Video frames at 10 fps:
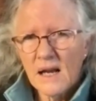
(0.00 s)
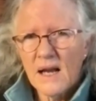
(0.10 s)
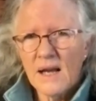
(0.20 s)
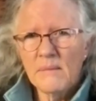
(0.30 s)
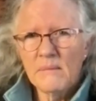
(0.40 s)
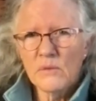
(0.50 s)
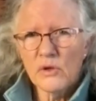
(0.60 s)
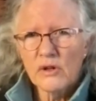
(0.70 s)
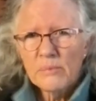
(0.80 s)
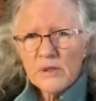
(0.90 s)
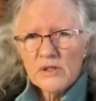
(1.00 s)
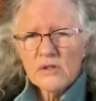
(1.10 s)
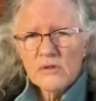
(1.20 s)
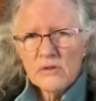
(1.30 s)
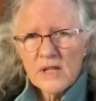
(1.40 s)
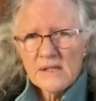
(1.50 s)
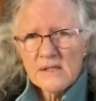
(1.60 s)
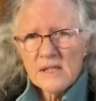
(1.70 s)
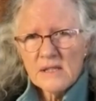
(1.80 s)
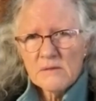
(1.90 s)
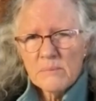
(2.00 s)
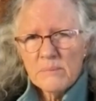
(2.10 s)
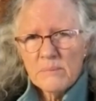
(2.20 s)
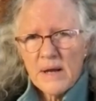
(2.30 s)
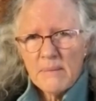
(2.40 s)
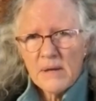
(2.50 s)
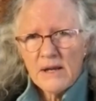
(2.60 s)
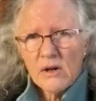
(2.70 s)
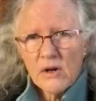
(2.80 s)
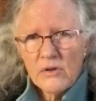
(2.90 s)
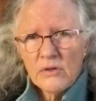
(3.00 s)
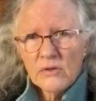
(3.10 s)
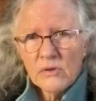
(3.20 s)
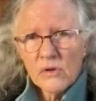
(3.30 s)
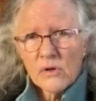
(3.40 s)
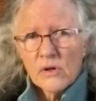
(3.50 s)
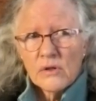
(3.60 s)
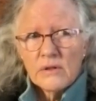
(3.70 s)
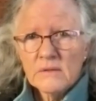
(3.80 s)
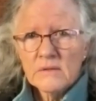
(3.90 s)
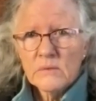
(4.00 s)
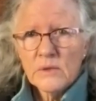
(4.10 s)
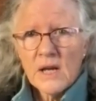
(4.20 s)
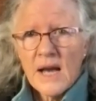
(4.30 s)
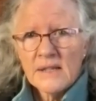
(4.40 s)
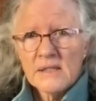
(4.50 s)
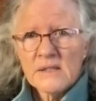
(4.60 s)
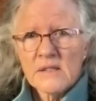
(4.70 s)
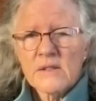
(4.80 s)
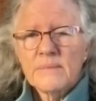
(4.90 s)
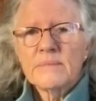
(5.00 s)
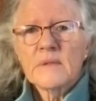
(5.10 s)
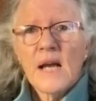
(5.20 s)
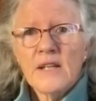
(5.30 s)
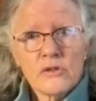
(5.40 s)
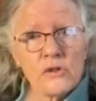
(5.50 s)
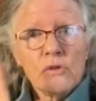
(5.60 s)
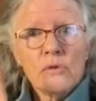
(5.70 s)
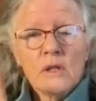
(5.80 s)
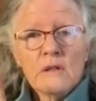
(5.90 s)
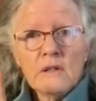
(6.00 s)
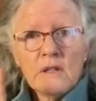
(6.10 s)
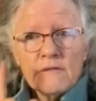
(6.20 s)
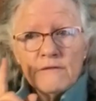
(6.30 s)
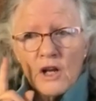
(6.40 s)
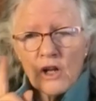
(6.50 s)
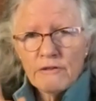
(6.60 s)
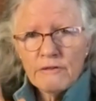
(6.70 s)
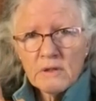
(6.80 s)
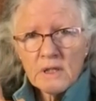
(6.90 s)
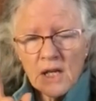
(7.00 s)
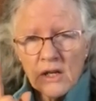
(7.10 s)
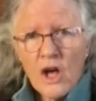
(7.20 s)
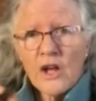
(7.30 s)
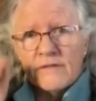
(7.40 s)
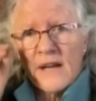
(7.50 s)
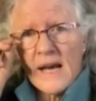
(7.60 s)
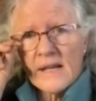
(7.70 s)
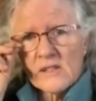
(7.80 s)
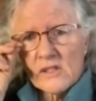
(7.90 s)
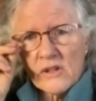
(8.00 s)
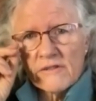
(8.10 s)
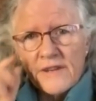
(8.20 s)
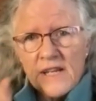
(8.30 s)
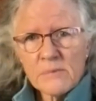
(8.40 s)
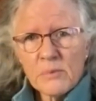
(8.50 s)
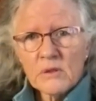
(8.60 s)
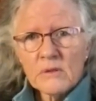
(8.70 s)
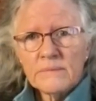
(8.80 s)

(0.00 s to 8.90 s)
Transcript: I'm more a person who does things by my own or with artists. I do follow a lot of artists on Facebook